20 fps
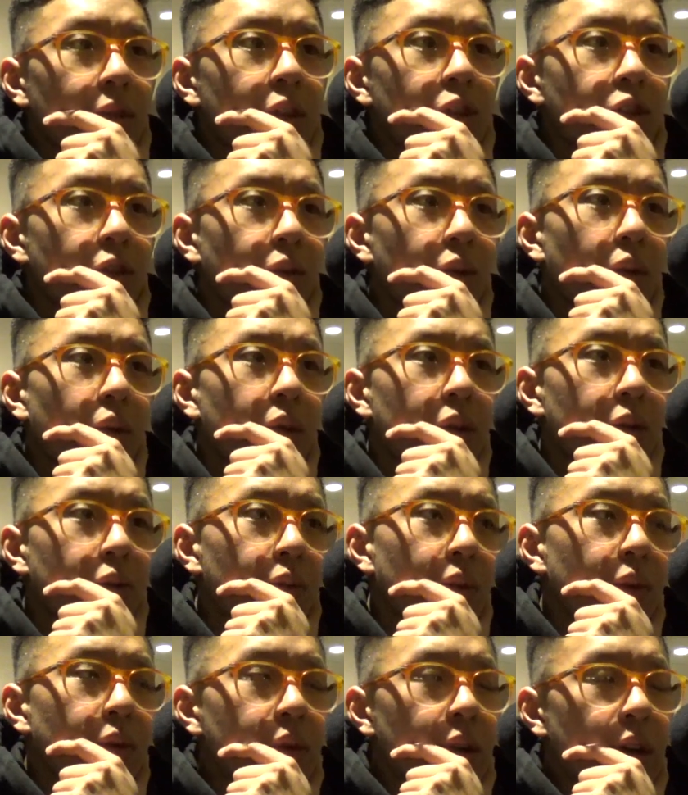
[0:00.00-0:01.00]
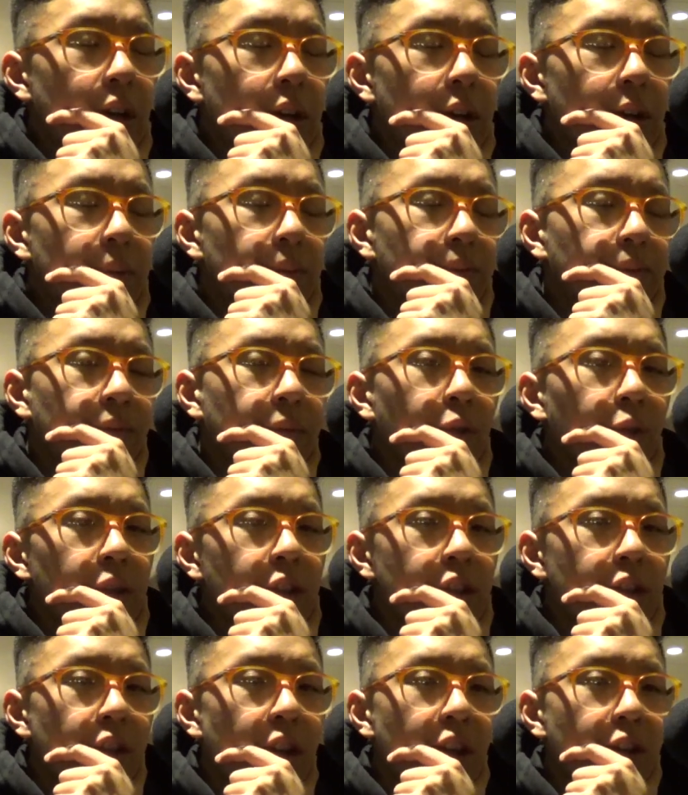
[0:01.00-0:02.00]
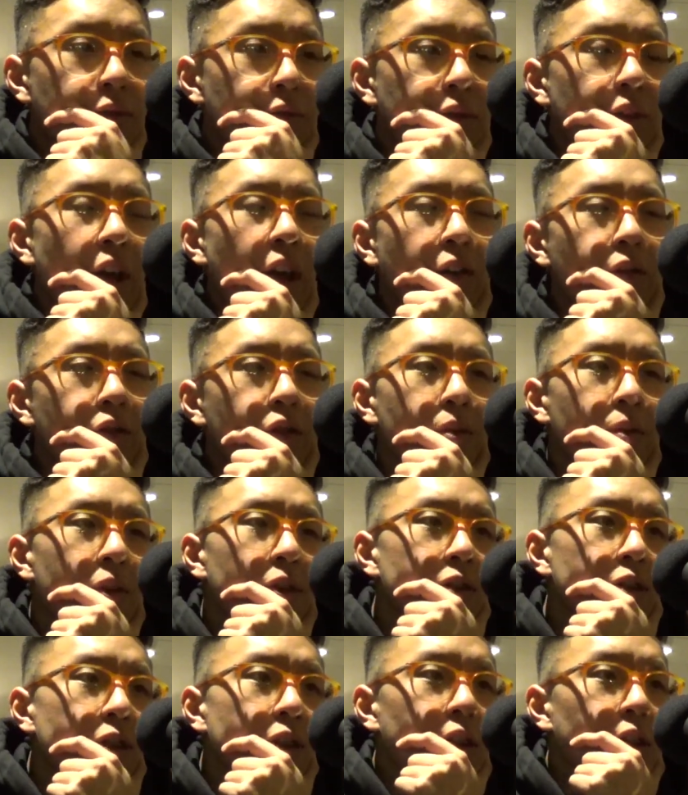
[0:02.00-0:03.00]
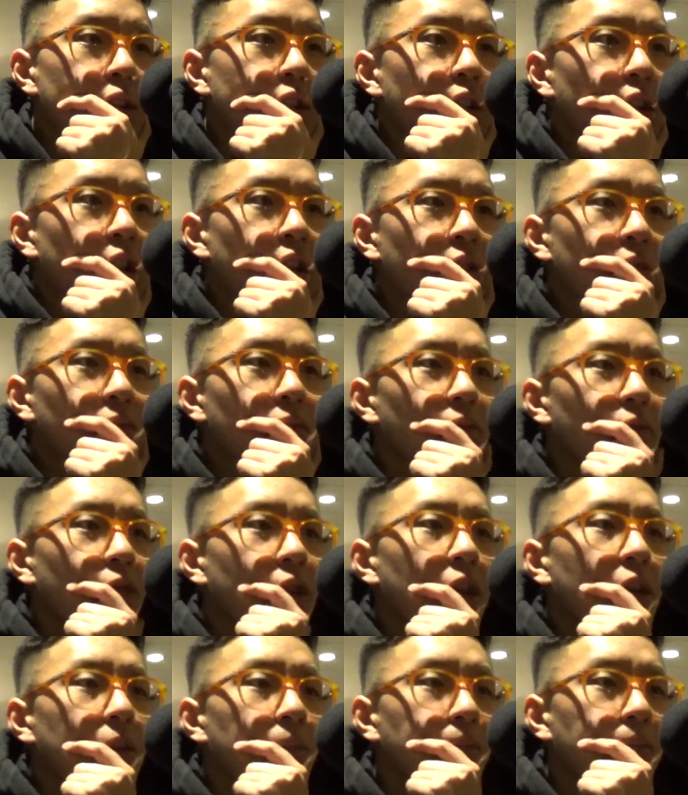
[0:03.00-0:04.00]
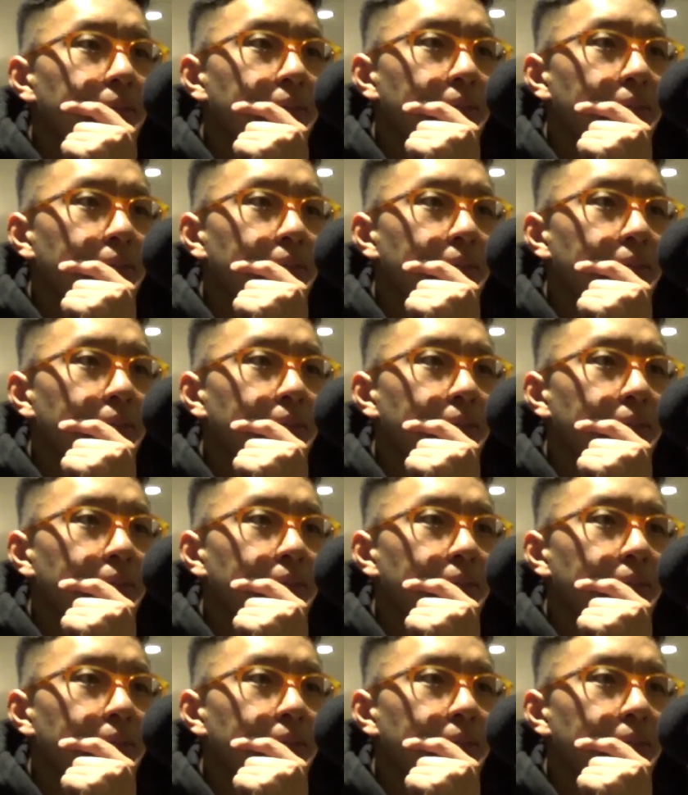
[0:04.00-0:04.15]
So what does life after the military look like for you?